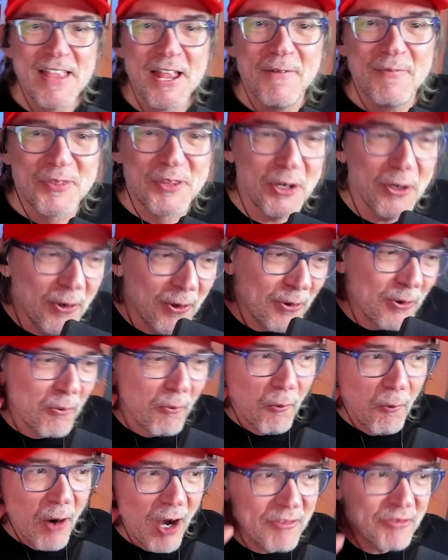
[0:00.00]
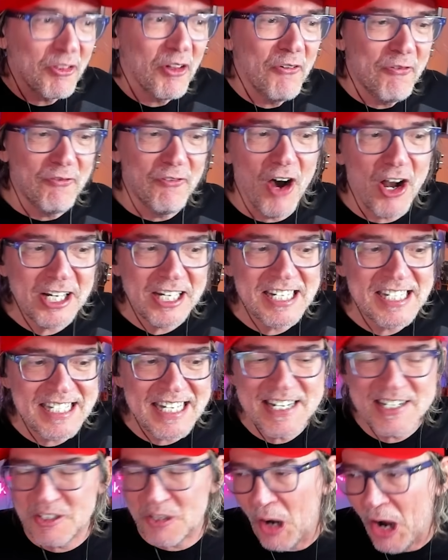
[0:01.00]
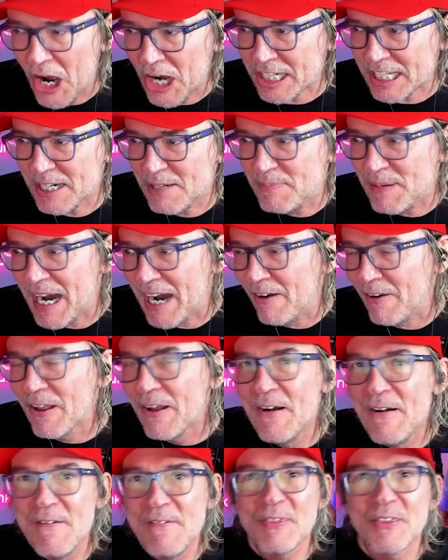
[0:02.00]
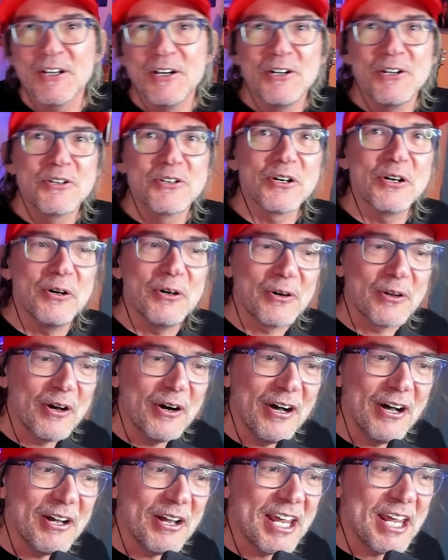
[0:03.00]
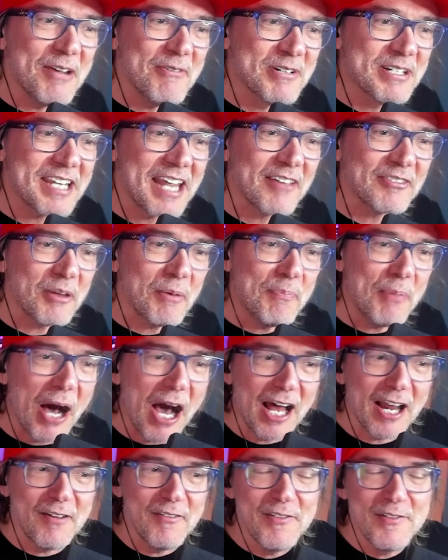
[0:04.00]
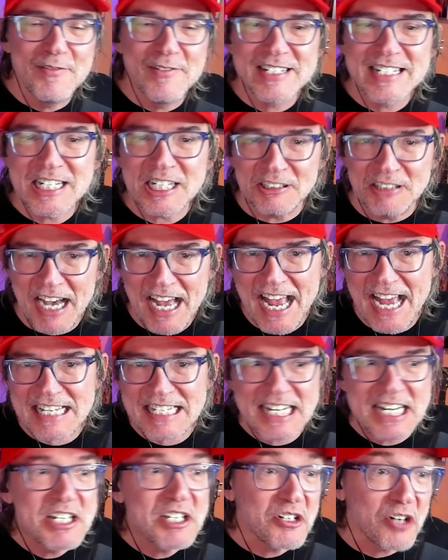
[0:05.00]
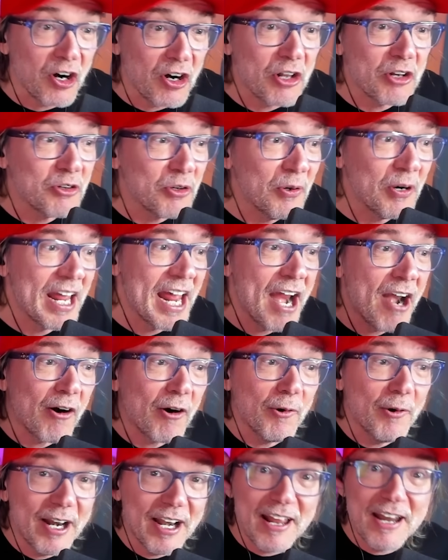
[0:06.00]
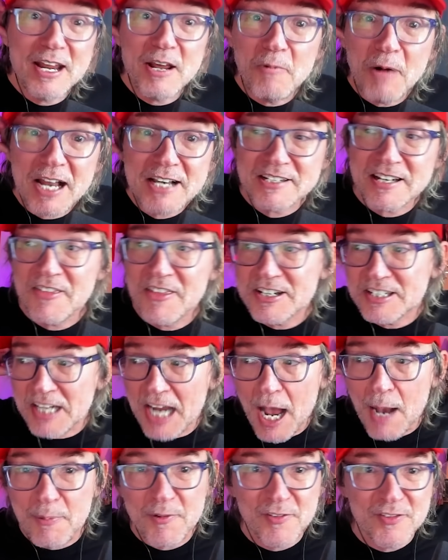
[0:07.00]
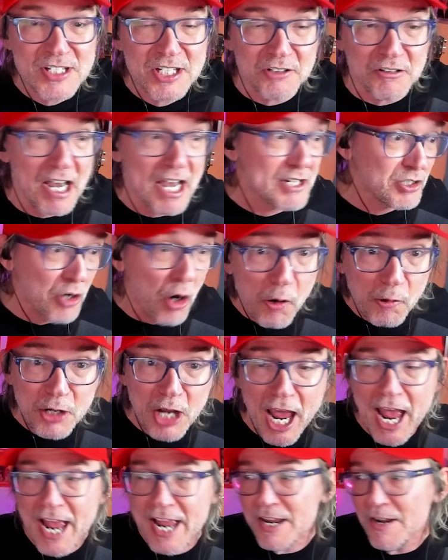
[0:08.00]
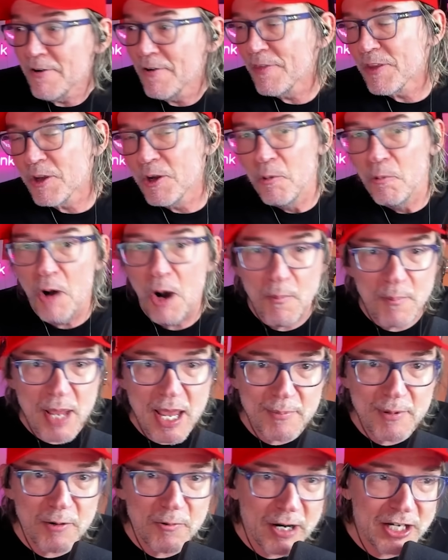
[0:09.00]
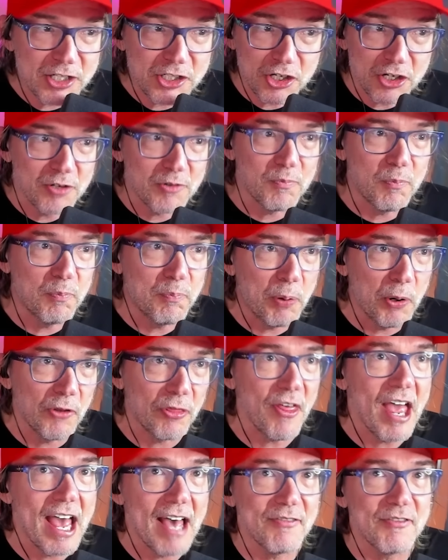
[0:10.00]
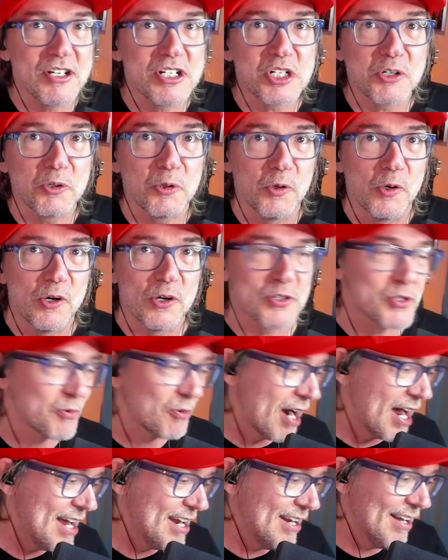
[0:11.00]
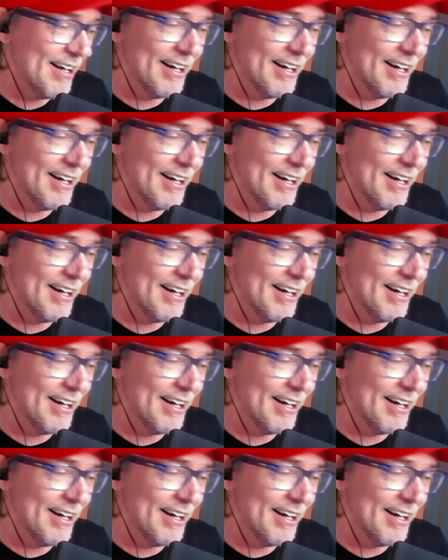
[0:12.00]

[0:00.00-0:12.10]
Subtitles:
Dude, what the fuck is he talking about? Dude, he was at the bottom of his class. He started doing heroin and he went to the top of his class. Okay. Well, maybe we should put that in the schools, right?